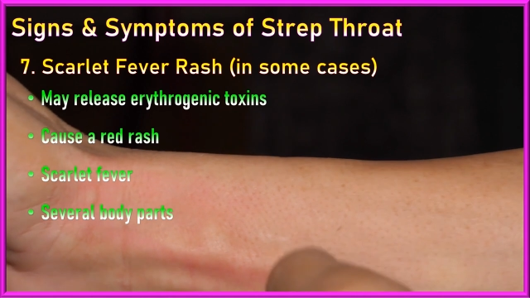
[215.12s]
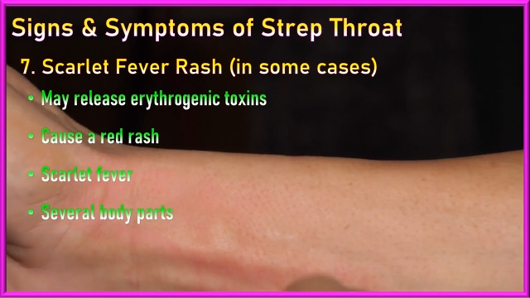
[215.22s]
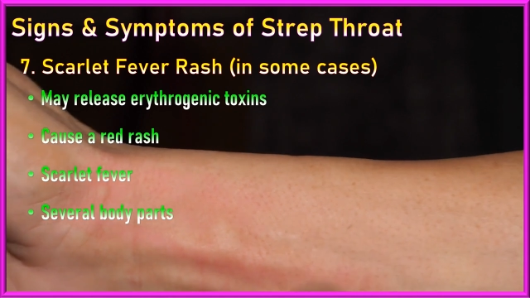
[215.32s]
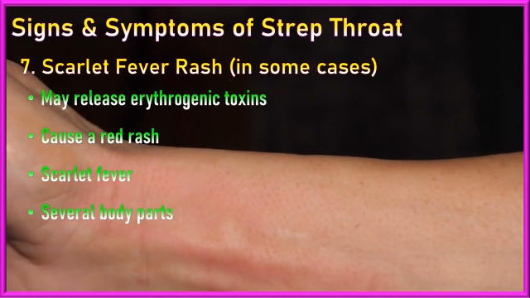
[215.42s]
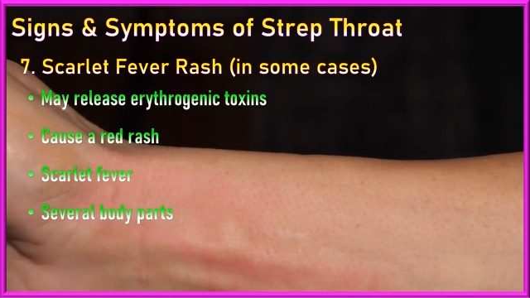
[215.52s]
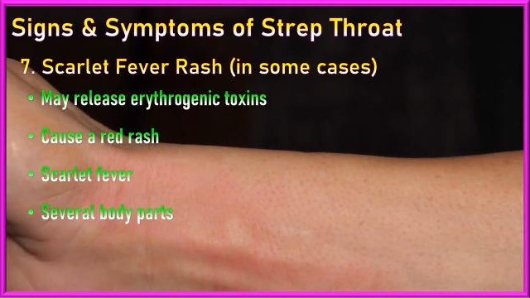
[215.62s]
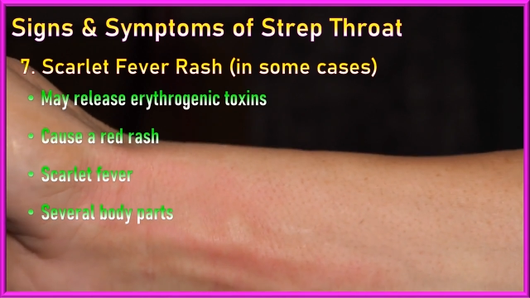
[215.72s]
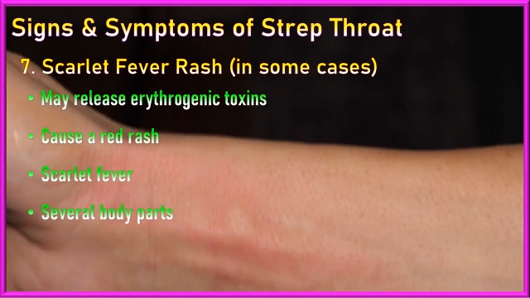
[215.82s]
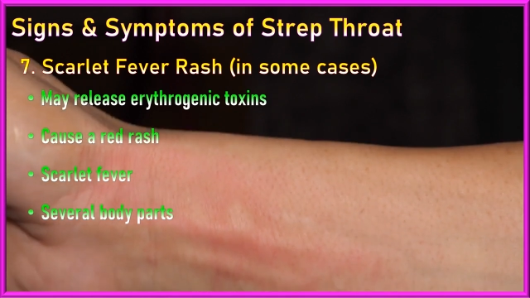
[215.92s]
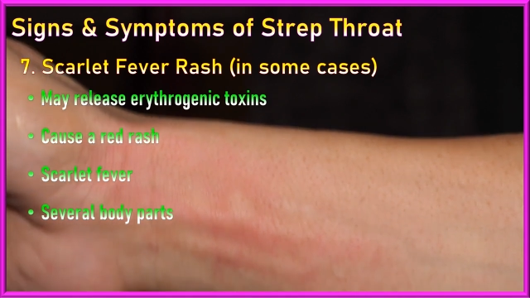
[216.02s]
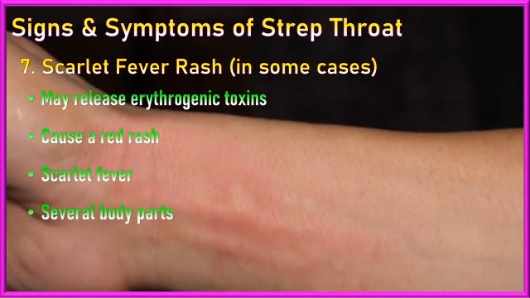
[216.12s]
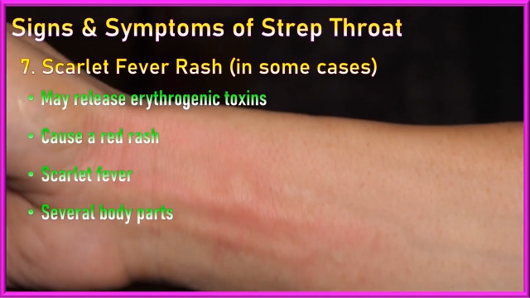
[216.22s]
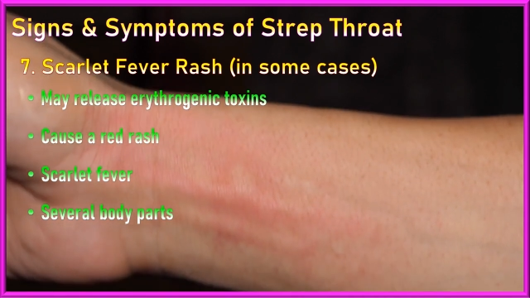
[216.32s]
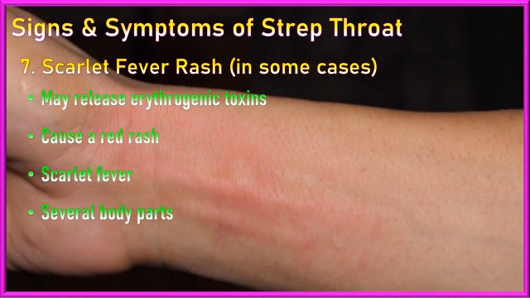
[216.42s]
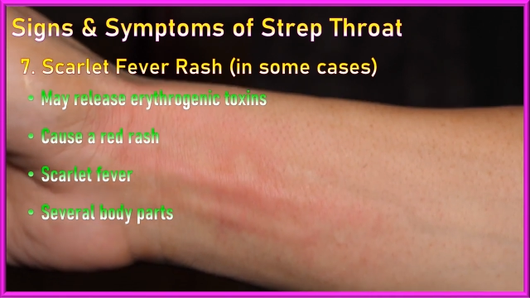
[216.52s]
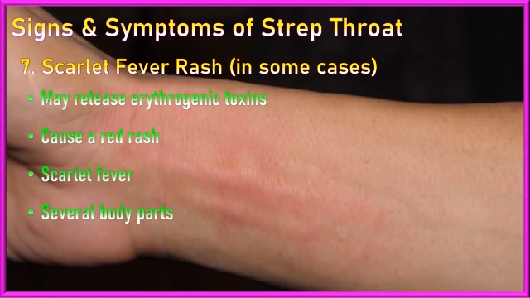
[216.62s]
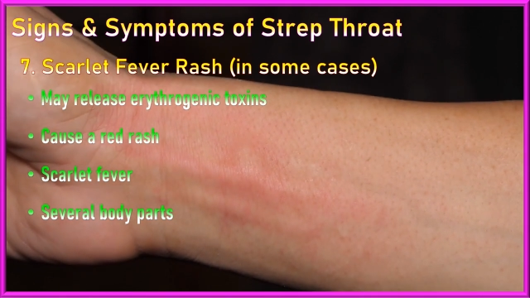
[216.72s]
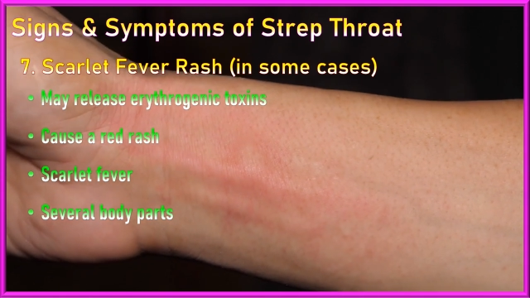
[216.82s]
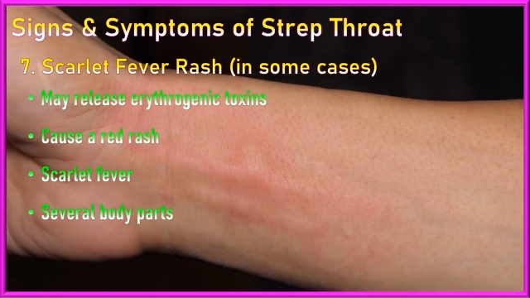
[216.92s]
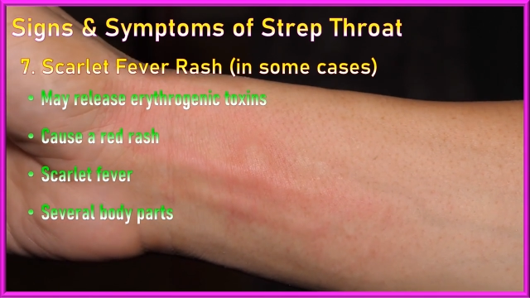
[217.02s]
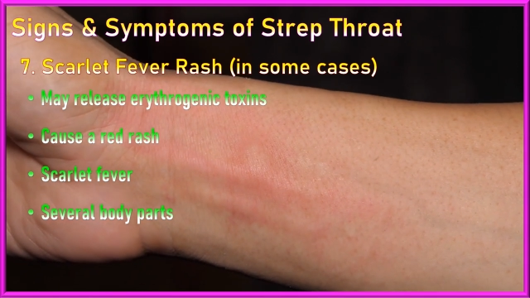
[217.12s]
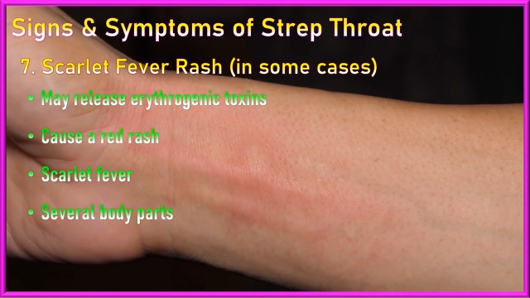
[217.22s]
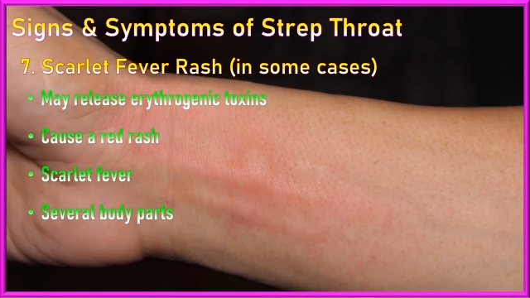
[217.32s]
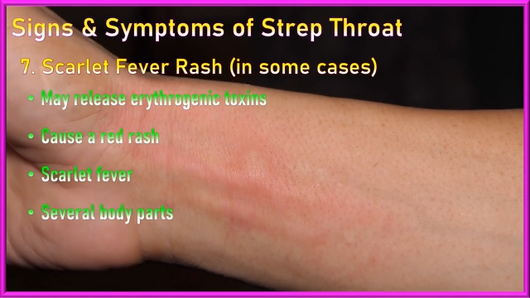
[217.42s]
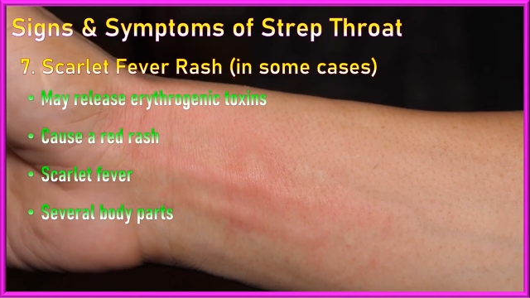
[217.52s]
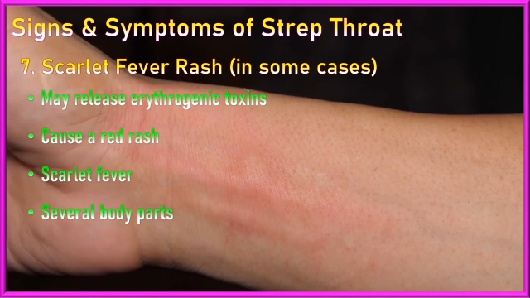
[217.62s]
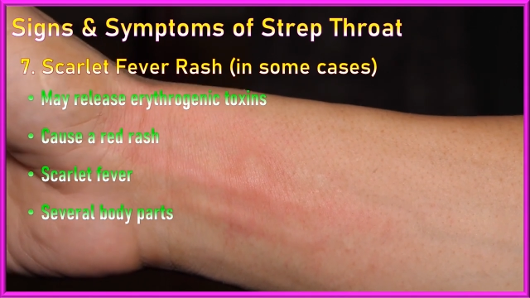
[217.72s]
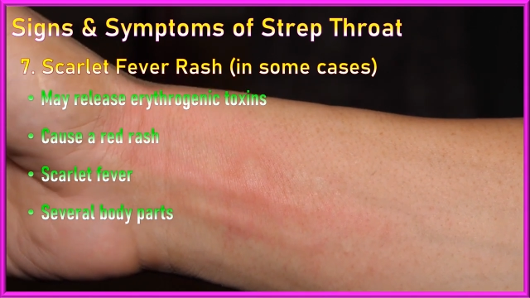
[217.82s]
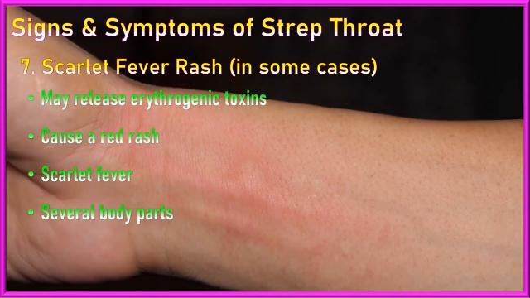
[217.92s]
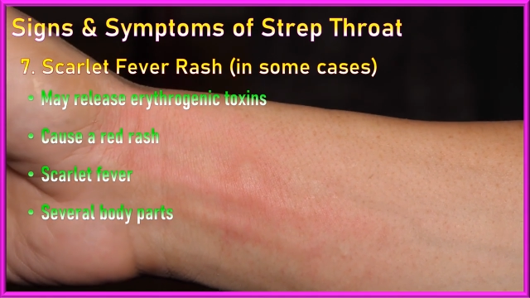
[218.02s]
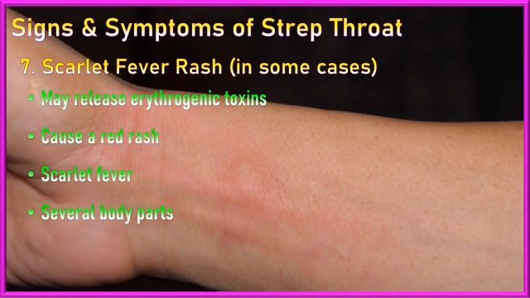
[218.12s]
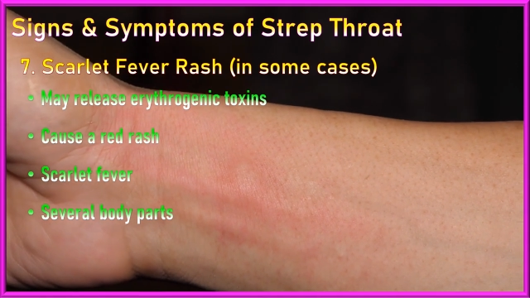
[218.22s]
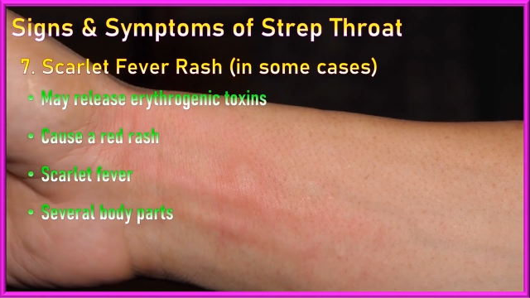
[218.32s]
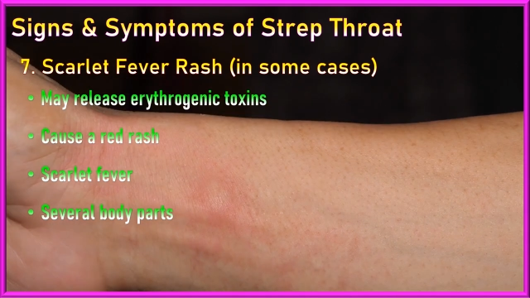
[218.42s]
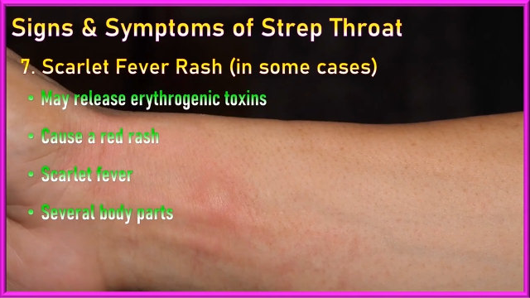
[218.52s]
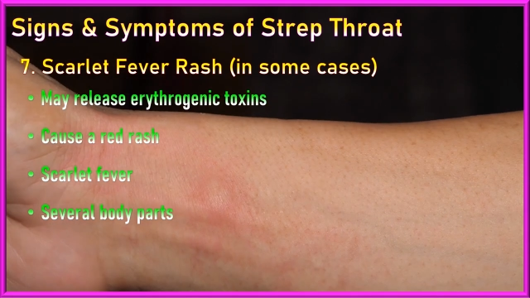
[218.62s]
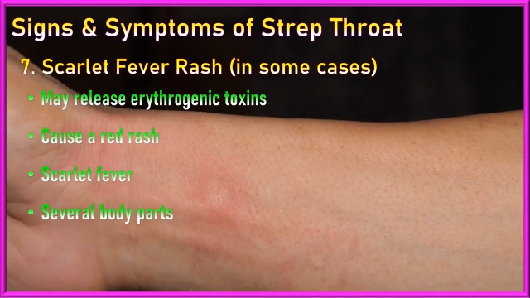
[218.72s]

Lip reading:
(no speaker visible)